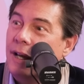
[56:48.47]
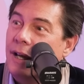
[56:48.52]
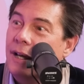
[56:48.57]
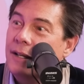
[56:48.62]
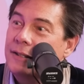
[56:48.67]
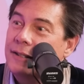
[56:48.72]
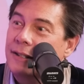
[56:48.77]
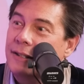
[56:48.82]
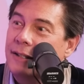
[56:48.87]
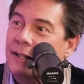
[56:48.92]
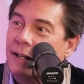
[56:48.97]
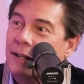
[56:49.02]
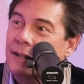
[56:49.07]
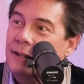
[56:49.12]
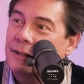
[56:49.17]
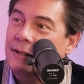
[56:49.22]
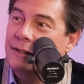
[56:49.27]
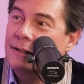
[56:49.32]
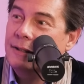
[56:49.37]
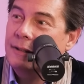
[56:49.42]
Yes, it
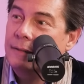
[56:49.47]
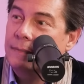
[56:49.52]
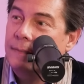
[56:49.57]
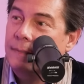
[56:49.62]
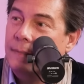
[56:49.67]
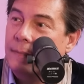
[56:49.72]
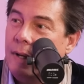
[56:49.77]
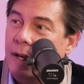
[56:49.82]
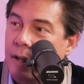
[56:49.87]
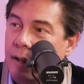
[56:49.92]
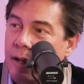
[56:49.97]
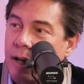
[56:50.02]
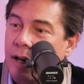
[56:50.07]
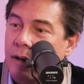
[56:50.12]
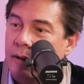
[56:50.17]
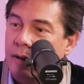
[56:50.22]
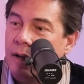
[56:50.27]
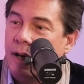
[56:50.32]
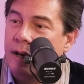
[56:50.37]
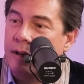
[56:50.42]
does. And
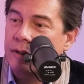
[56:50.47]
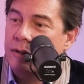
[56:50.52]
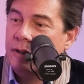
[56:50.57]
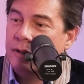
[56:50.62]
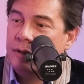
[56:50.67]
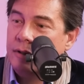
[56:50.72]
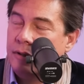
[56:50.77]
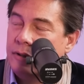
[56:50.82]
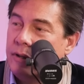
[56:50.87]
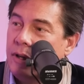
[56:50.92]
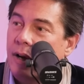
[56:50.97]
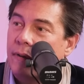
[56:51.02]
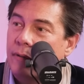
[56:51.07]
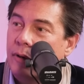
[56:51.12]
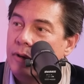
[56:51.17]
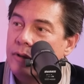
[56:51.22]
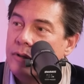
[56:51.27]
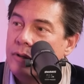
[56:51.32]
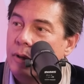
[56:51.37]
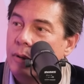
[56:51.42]
that I just
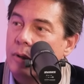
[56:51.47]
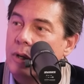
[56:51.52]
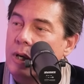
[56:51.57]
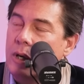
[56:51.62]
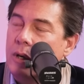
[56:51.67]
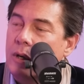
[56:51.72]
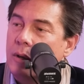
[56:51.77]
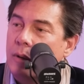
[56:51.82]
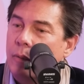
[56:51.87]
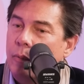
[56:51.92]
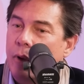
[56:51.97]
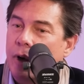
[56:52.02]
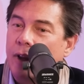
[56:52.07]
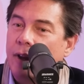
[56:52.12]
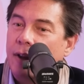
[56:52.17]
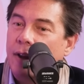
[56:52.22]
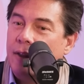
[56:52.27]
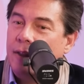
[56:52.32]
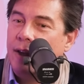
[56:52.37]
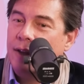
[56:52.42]
discovered. So one
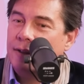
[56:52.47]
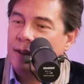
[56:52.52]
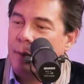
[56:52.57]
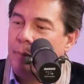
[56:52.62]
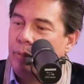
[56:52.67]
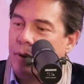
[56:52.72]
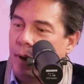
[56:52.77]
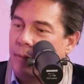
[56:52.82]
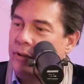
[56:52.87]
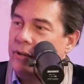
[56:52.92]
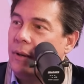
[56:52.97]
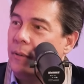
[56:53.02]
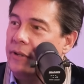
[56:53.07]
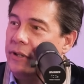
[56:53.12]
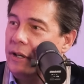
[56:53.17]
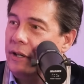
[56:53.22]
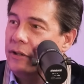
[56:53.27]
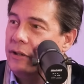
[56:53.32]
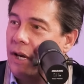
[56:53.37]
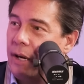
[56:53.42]
of the things, I promised you I
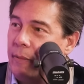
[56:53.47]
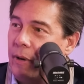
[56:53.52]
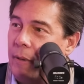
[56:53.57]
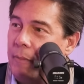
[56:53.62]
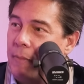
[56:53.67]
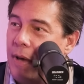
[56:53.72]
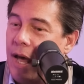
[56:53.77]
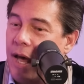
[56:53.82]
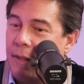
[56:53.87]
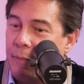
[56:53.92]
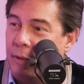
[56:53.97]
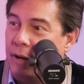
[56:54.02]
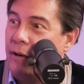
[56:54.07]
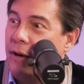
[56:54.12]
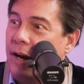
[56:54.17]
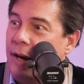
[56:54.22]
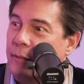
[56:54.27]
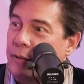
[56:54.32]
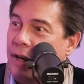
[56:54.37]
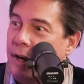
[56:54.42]
wasn't going to talk about math, but here
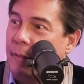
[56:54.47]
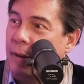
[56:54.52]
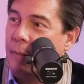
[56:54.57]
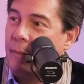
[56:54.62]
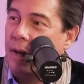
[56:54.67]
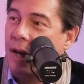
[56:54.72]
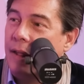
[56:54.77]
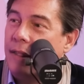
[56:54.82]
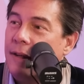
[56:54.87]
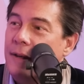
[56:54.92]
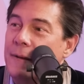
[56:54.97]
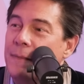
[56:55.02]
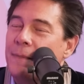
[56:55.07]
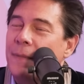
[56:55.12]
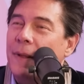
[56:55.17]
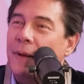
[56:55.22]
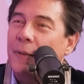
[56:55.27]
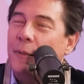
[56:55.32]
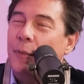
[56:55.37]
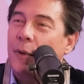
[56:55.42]
I am talking about
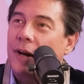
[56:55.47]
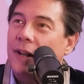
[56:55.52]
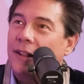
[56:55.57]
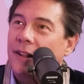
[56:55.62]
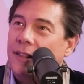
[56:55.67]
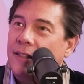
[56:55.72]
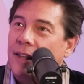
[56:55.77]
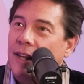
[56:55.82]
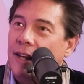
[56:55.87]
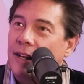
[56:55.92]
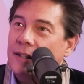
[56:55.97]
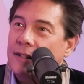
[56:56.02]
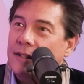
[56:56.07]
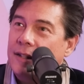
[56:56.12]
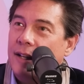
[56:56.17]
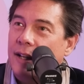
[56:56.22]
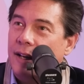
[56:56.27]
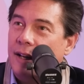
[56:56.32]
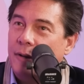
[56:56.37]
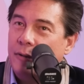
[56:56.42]
math. One of the things
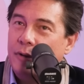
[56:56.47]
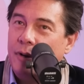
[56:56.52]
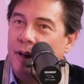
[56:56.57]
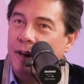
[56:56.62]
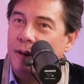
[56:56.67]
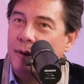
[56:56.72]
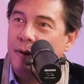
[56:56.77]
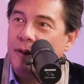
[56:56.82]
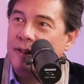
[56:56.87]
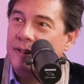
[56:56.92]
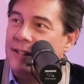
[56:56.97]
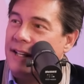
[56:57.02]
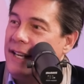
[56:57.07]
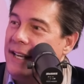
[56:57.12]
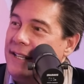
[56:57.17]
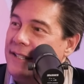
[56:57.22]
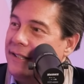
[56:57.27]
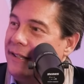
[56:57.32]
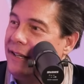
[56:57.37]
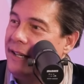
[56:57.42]
that I'll try to do as
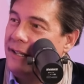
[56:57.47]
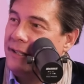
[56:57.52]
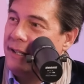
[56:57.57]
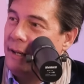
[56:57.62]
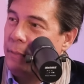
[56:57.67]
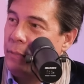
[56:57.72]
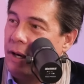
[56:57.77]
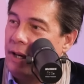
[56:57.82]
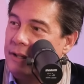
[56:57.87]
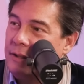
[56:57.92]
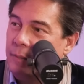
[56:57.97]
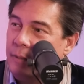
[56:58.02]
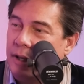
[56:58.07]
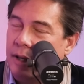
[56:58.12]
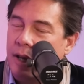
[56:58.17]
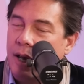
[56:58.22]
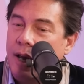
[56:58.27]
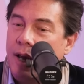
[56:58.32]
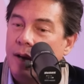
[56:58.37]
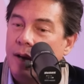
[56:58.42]
easily as I possibly can.